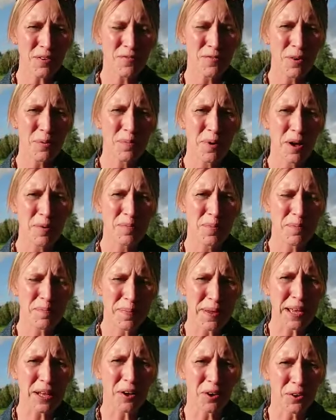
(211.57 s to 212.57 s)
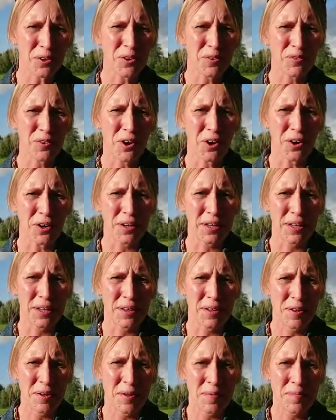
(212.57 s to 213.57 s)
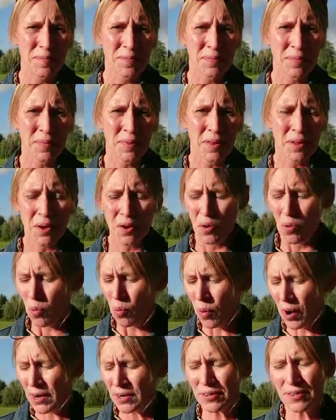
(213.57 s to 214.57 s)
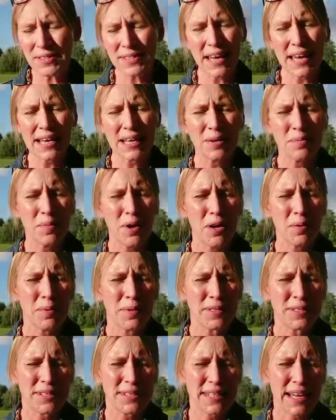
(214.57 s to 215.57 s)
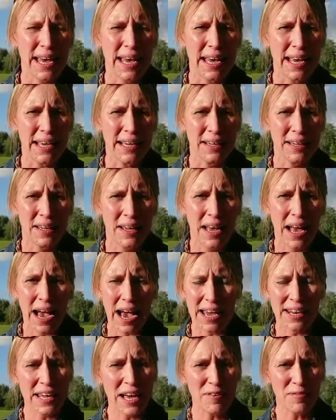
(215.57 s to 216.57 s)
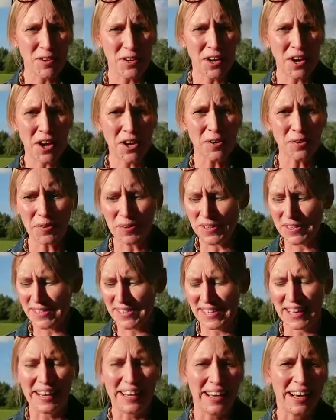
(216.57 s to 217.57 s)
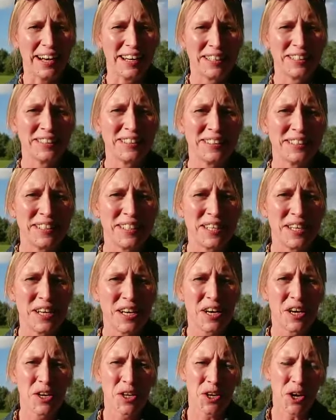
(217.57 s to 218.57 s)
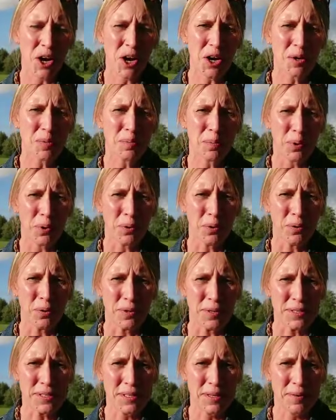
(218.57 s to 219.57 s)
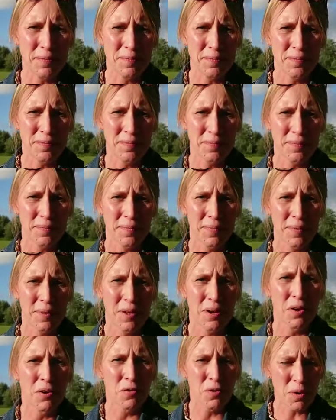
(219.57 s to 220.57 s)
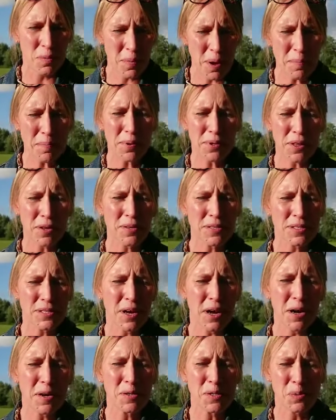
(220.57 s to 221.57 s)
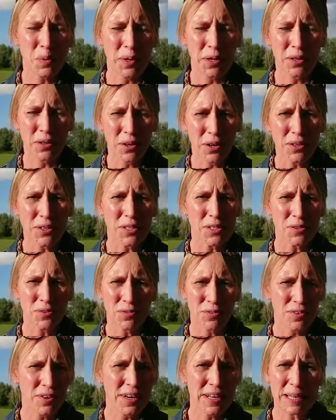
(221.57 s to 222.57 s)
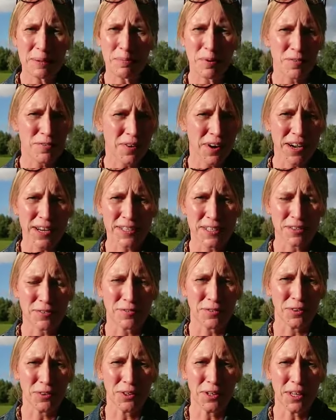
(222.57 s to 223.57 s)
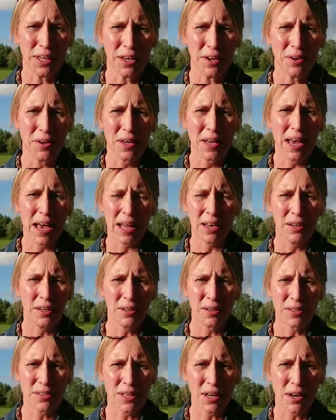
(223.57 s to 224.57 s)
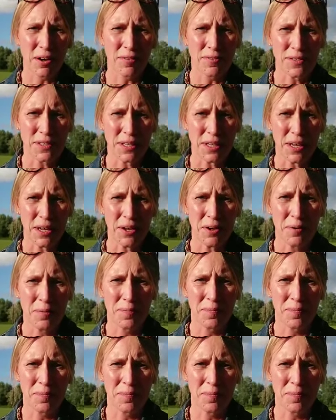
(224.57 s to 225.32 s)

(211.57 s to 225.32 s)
from um, being on the rock why not take a moment today and have your own Selah, your own pause? Remember those times when God has really provided for you and looked after you.